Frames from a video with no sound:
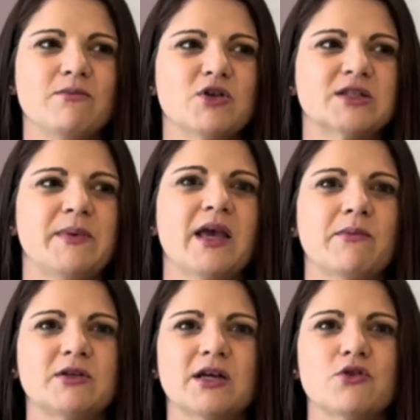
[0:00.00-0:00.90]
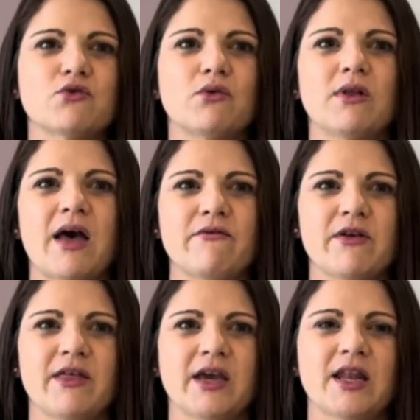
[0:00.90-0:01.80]
just being able to control
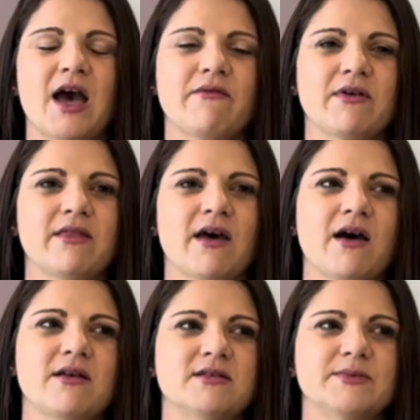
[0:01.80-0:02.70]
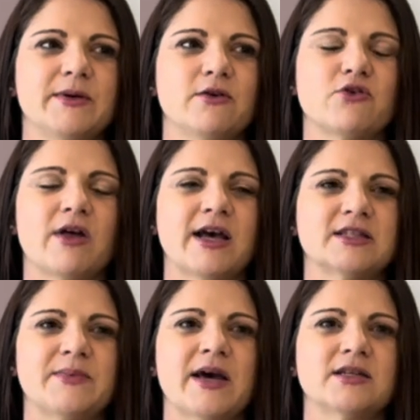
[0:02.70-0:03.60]
everything and having that spiritual
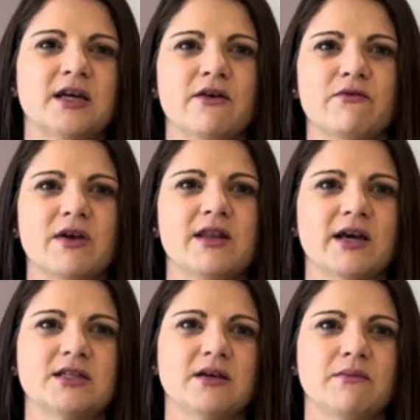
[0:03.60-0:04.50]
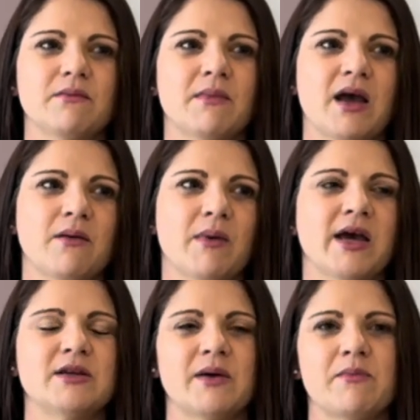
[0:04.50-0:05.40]
aspect of connecting my
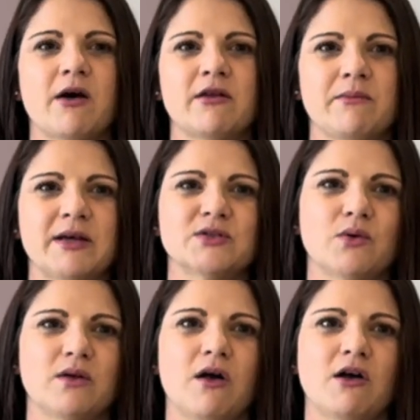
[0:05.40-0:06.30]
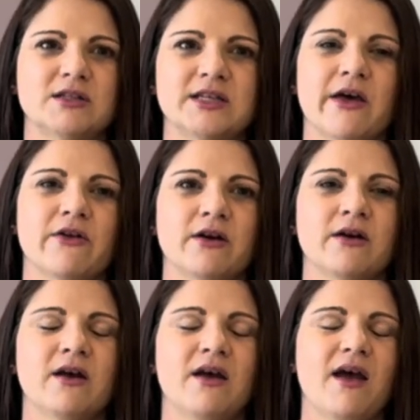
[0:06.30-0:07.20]
mind, my body, my soul all together
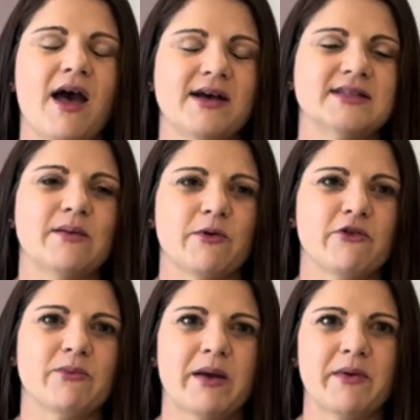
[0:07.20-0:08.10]
as I birthed my